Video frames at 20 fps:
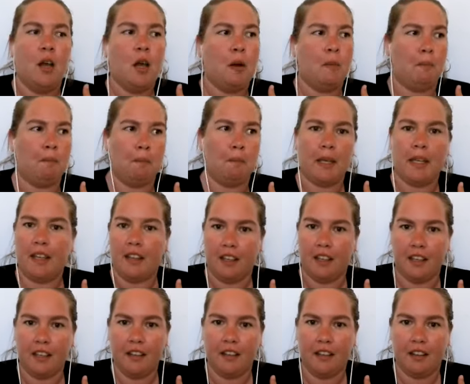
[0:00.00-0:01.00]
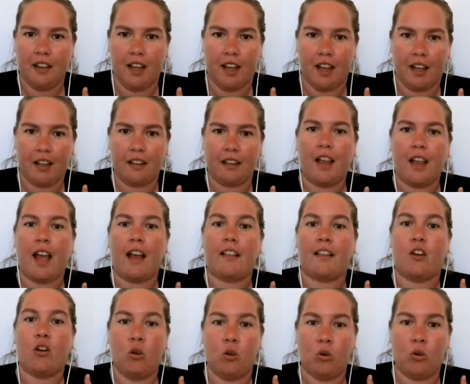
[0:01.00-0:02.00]
me as
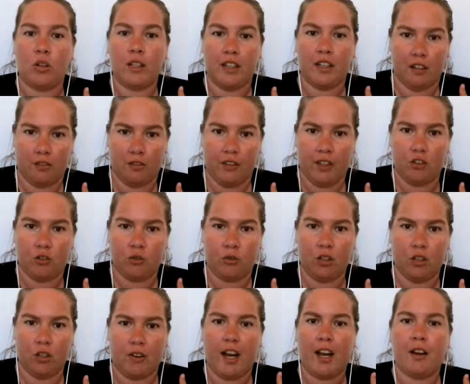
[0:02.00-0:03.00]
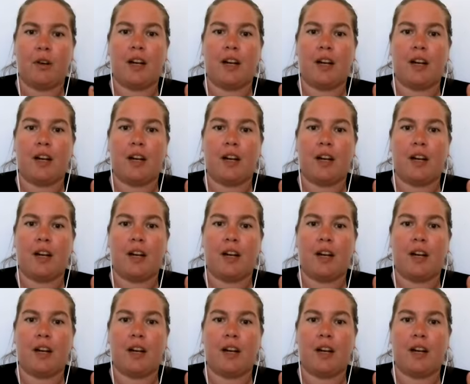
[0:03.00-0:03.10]
a whole individual, right?